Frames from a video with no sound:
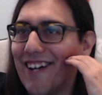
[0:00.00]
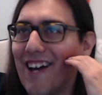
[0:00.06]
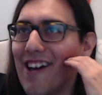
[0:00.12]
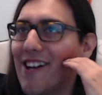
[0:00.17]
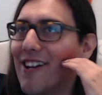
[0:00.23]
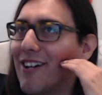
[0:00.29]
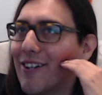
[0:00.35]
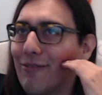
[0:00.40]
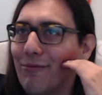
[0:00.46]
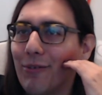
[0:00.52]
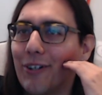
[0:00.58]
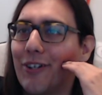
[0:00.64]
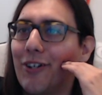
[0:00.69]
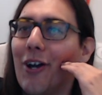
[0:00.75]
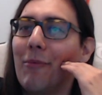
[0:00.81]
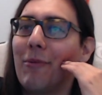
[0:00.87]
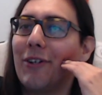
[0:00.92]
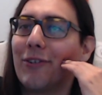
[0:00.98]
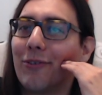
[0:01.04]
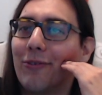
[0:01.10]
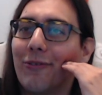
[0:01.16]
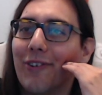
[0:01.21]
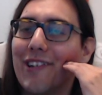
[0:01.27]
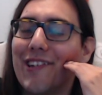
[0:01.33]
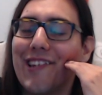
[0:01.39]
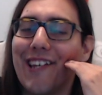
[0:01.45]
We're coming
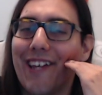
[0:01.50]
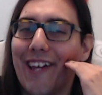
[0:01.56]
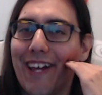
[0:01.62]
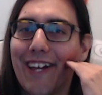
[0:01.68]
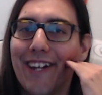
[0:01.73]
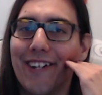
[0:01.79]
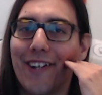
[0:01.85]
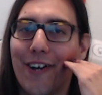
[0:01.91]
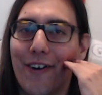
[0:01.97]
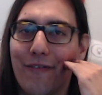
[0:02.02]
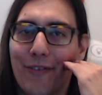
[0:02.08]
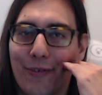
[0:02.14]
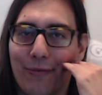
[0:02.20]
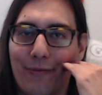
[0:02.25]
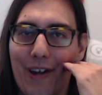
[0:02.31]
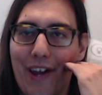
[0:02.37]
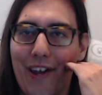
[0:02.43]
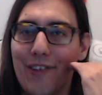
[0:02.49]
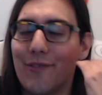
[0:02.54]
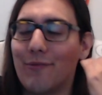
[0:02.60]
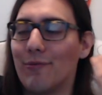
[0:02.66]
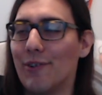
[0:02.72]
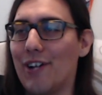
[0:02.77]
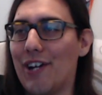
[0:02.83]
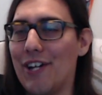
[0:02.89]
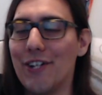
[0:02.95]
towards the end of the race.
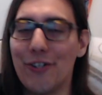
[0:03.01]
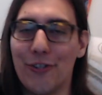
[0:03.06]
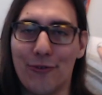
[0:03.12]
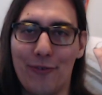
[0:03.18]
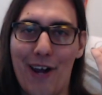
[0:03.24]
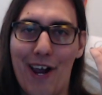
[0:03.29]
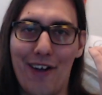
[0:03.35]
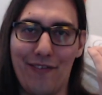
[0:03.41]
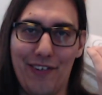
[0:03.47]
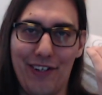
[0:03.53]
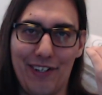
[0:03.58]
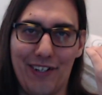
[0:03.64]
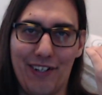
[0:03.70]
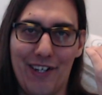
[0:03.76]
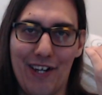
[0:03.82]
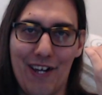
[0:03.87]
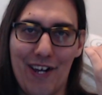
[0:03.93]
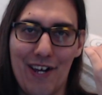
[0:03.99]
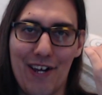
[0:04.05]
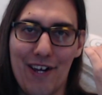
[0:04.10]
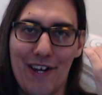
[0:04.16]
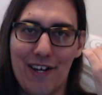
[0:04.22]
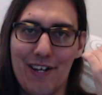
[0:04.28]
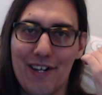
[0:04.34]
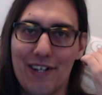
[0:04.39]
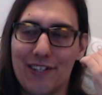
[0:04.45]
We're in traffic.
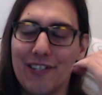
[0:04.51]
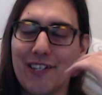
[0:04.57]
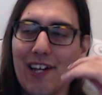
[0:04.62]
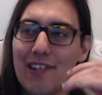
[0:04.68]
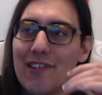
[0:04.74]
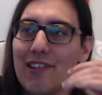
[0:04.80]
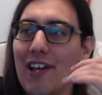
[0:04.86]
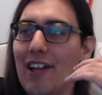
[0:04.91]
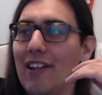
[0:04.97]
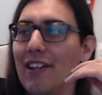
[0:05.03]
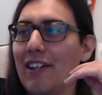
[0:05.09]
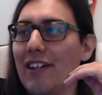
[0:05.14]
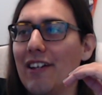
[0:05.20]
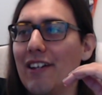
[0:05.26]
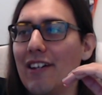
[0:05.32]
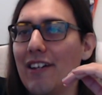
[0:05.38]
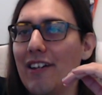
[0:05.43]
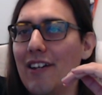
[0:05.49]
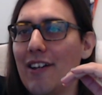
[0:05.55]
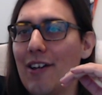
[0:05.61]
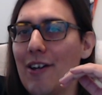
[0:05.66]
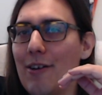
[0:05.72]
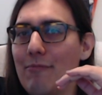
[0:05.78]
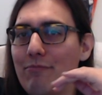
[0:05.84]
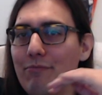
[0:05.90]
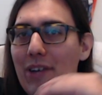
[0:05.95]
Chase Elliott
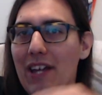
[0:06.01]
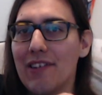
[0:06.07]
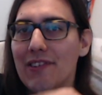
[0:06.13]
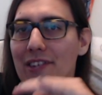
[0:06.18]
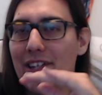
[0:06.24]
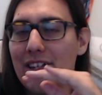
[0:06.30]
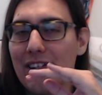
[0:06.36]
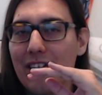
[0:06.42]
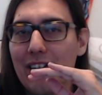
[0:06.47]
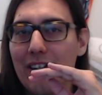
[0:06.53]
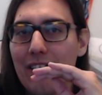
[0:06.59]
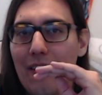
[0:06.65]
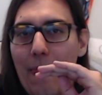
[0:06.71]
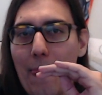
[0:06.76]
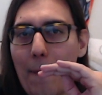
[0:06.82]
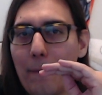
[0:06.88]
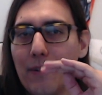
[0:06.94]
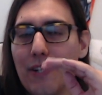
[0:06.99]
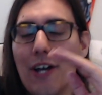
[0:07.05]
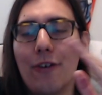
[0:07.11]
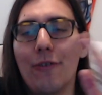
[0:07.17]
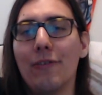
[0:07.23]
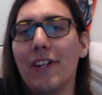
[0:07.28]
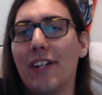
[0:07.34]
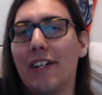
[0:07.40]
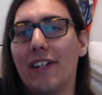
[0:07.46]
basically not
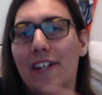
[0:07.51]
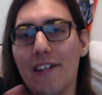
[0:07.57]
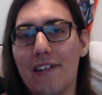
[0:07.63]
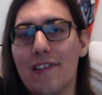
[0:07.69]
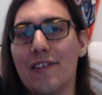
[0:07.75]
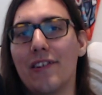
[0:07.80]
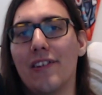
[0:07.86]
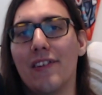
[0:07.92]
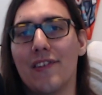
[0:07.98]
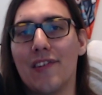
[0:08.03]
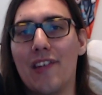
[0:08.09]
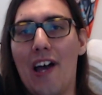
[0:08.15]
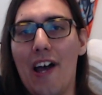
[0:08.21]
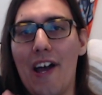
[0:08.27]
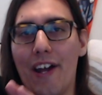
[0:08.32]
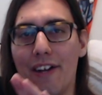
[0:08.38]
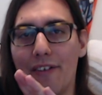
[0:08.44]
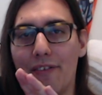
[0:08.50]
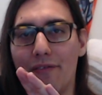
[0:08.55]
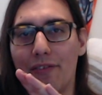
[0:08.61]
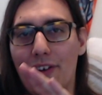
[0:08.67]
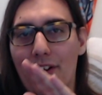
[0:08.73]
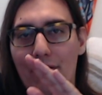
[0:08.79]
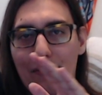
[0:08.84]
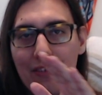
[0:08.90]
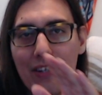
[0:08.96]
only gets to the side
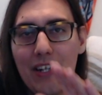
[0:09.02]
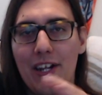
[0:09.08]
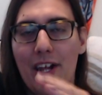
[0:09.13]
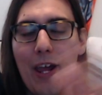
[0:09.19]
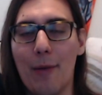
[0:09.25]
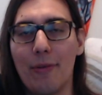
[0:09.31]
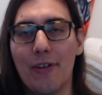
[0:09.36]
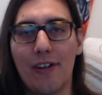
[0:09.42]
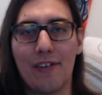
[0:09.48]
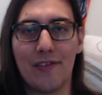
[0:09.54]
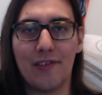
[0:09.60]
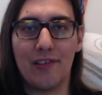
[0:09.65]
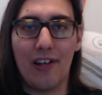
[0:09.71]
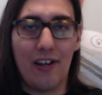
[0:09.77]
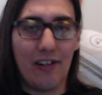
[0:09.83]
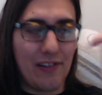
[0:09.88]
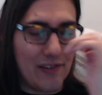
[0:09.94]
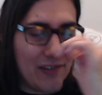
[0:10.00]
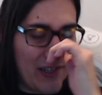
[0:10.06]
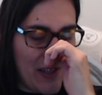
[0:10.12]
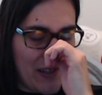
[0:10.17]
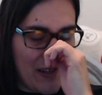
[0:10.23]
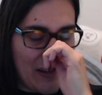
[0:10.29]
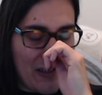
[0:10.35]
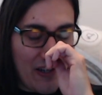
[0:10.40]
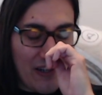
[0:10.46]
of Denny Hamlin
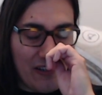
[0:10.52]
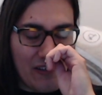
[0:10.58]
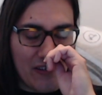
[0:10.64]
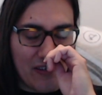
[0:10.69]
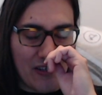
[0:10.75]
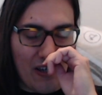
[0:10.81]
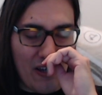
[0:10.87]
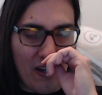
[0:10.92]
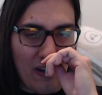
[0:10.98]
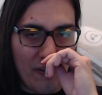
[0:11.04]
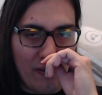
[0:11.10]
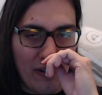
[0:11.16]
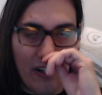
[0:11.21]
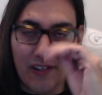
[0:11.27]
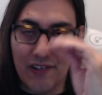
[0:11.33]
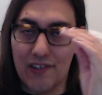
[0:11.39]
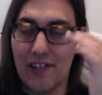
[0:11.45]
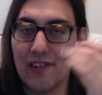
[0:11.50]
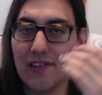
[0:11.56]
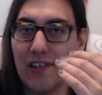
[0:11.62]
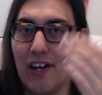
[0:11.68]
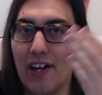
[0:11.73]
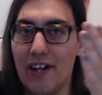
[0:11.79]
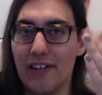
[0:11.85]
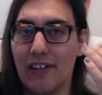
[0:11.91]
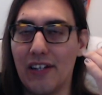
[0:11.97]
on his
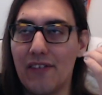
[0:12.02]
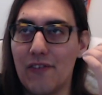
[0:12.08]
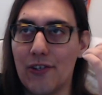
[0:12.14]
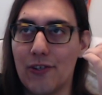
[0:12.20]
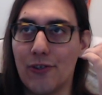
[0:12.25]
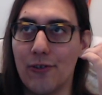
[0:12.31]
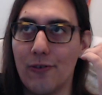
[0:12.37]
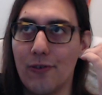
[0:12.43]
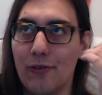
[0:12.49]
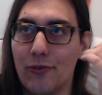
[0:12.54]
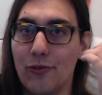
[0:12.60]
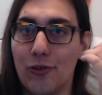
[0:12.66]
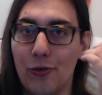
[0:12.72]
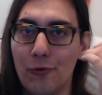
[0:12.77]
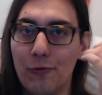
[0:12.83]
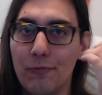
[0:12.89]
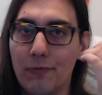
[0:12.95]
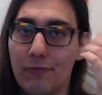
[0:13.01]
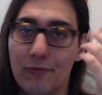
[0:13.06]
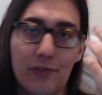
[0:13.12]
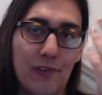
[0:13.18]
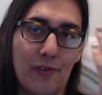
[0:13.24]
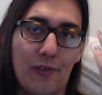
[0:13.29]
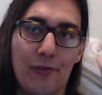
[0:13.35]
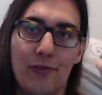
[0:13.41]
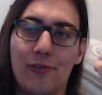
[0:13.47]
inside, leaving turn 2, which
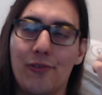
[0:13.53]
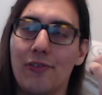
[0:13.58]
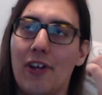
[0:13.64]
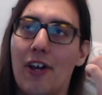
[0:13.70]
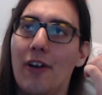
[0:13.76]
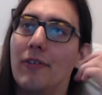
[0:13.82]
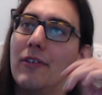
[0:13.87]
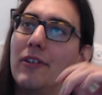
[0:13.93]
is turn 2 now,